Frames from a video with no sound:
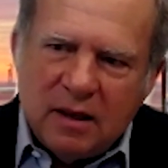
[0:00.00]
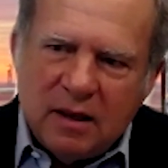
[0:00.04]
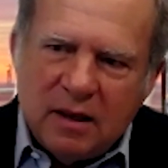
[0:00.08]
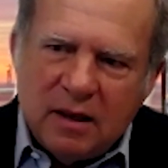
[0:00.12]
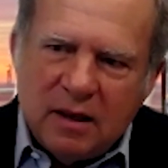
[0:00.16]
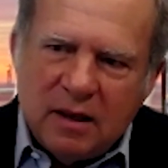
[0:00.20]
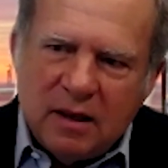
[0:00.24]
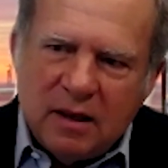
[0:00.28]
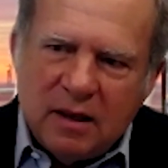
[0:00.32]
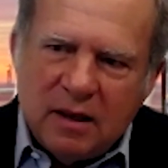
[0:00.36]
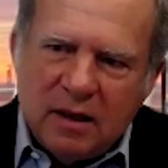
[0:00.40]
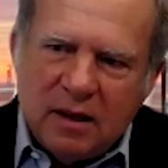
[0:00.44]

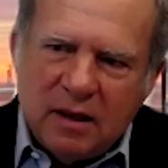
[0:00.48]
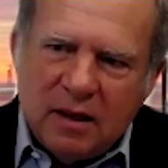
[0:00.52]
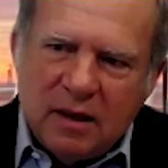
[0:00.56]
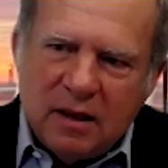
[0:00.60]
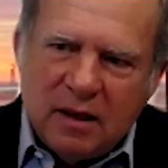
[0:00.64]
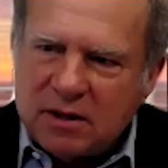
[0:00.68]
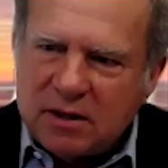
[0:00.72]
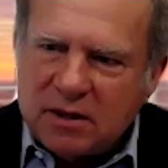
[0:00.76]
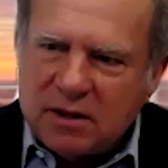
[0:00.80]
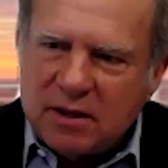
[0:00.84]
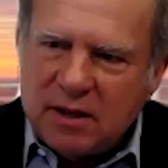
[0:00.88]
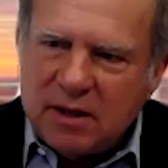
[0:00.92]
Saudi and
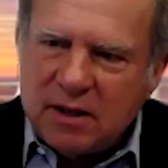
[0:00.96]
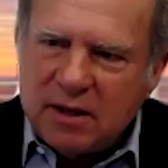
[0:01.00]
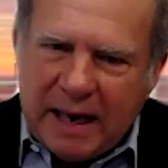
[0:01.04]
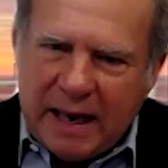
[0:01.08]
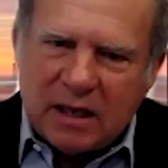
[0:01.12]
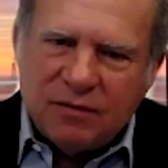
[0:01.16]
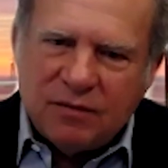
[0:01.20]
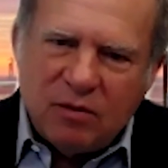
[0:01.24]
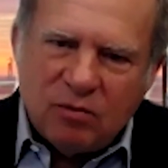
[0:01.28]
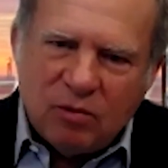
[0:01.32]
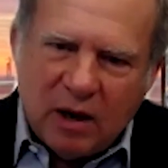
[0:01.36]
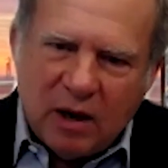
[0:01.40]
Russia
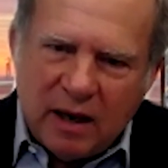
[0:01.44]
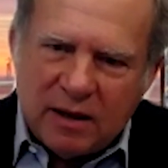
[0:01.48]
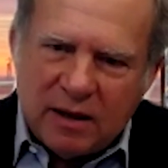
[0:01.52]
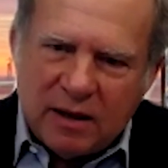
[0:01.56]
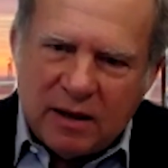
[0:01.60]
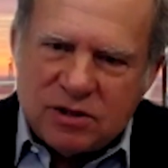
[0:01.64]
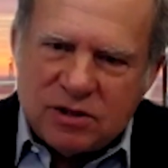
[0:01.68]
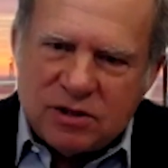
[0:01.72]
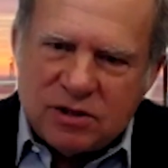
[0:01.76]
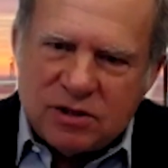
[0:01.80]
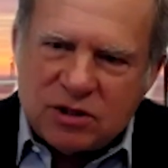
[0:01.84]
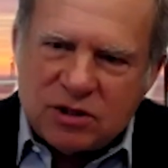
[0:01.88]
will definitely
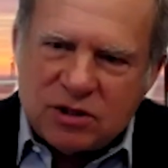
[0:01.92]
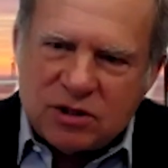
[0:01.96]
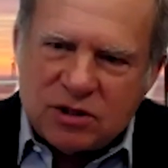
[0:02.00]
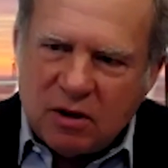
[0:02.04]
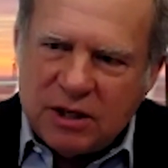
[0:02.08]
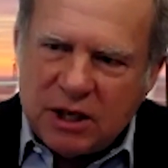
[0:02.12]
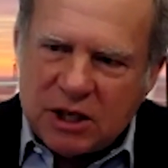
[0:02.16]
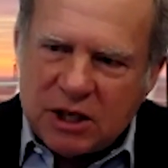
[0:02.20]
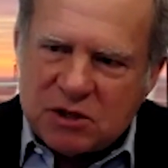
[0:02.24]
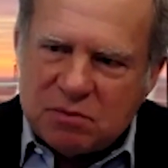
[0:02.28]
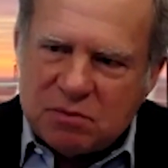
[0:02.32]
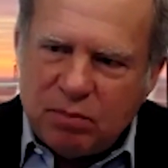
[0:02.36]
have to make
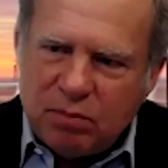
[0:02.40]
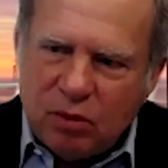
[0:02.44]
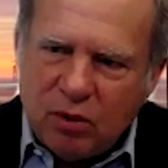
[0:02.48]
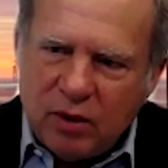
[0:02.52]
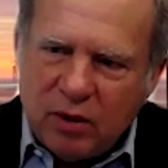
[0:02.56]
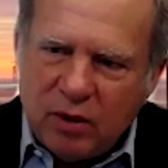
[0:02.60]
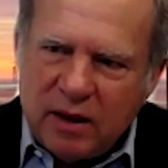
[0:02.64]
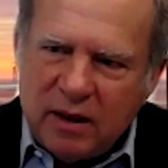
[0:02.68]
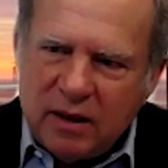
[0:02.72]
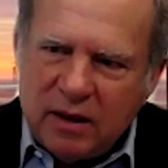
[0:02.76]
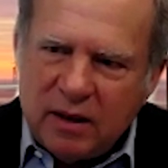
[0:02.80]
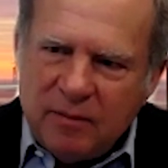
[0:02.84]
exporting
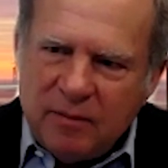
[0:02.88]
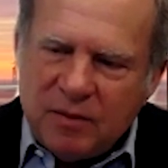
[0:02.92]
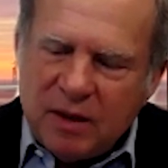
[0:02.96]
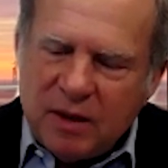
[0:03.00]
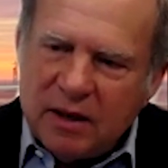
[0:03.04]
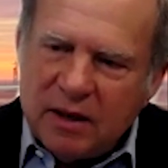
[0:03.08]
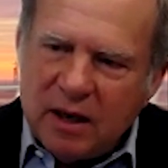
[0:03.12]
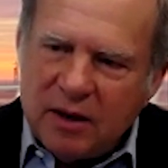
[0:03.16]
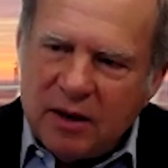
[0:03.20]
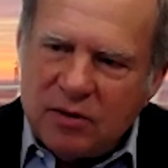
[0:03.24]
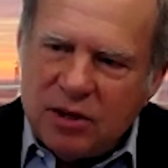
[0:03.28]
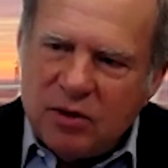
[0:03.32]

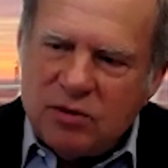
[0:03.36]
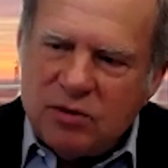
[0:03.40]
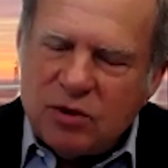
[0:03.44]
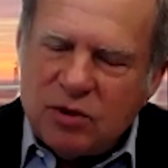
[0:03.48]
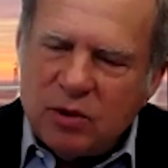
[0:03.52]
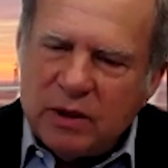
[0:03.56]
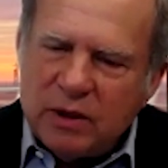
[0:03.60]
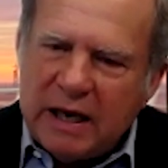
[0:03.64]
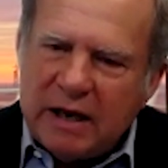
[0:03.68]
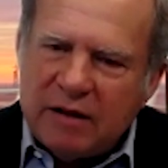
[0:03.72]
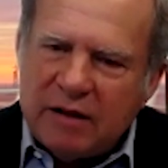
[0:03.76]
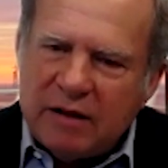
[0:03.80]
another
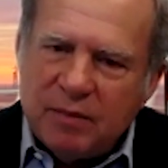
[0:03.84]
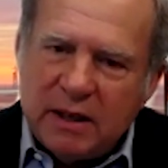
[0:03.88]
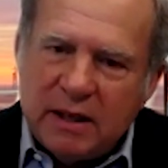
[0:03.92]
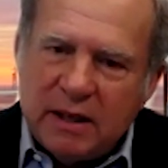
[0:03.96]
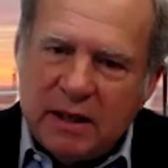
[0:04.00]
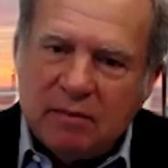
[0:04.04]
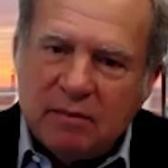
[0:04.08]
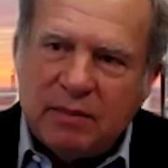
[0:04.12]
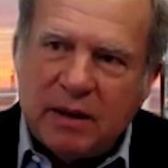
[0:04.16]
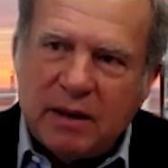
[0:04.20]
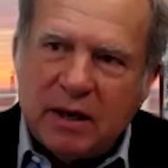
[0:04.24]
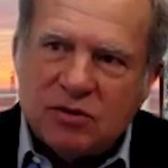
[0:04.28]
2.5
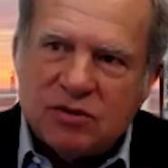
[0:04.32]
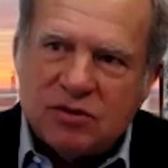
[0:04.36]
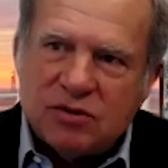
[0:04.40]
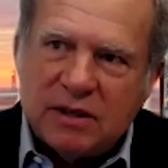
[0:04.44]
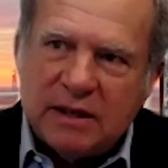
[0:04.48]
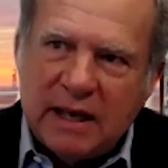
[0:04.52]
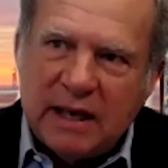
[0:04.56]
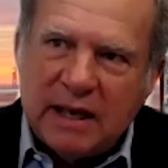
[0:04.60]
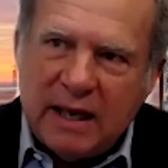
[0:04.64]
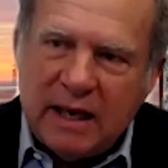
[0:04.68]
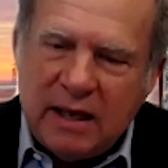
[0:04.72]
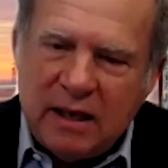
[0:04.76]
million barrels a
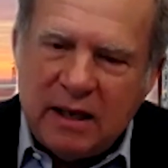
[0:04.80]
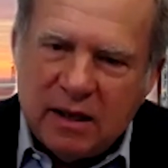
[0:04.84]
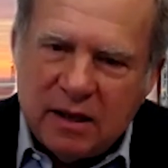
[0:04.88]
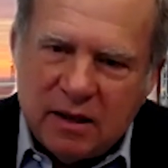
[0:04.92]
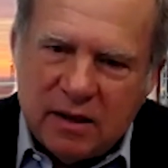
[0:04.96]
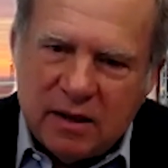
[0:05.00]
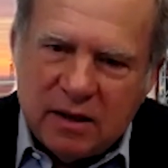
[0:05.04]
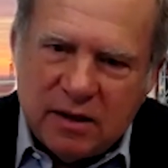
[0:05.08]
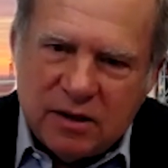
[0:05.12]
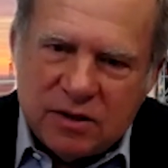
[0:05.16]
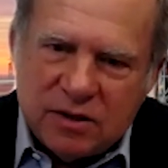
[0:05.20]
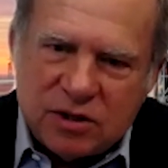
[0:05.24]
day
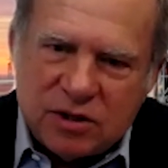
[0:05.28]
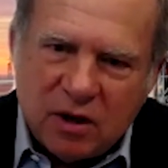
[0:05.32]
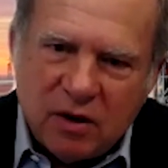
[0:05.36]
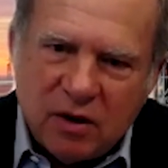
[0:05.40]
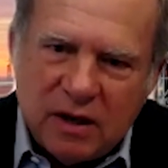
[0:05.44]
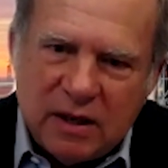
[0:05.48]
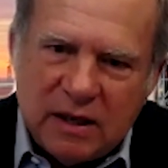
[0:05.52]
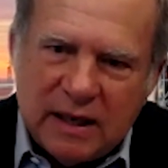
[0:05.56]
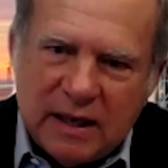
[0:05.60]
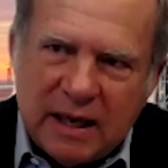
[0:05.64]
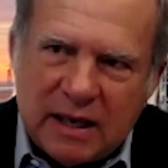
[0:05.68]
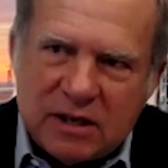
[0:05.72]

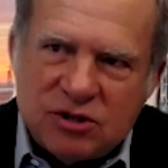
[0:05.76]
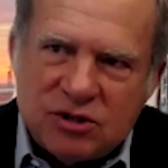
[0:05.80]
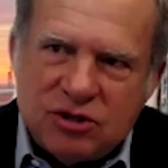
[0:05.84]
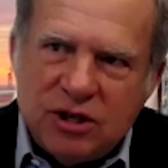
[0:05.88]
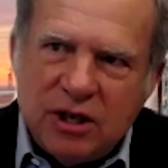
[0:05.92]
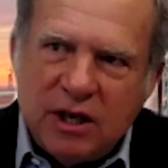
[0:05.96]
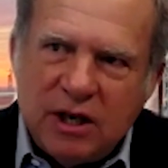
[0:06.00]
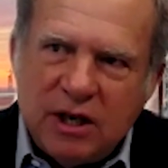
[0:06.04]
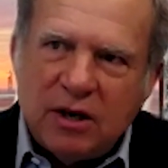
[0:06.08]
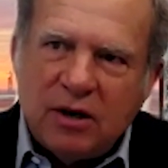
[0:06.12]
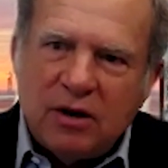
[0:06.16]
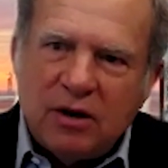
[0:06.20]
starting next
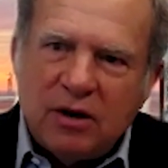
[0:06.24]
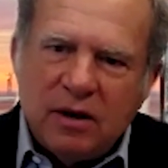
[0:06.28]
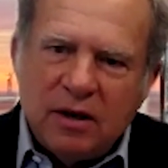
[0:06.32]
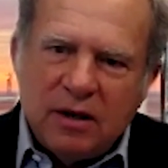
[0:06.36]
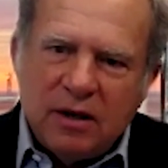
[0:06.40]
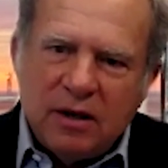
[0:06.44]
year.